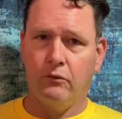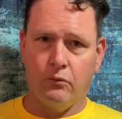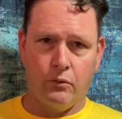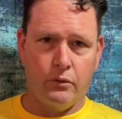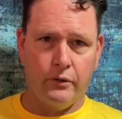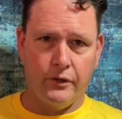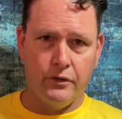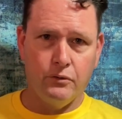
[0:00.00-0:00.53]

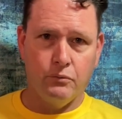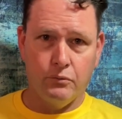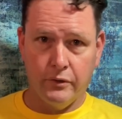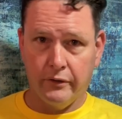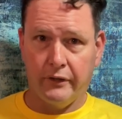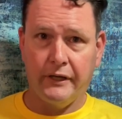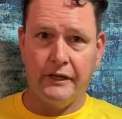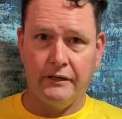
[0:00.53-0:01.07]
or you
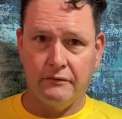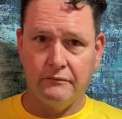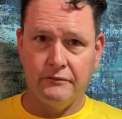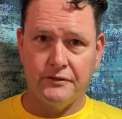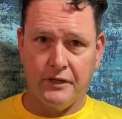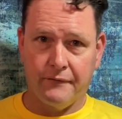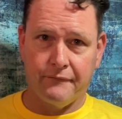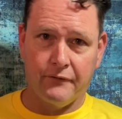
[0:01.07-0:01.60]
really
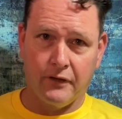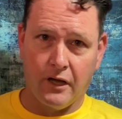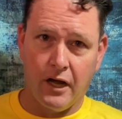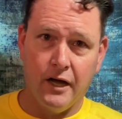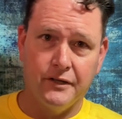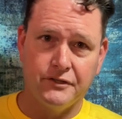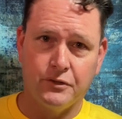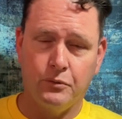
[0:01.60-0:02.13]
suffer the
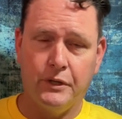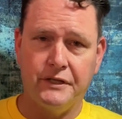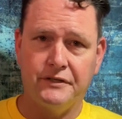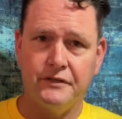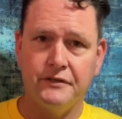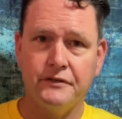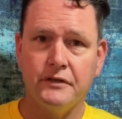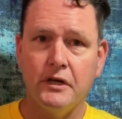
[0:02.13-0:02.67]

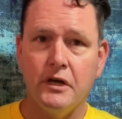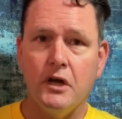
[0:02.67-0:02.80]
consequences.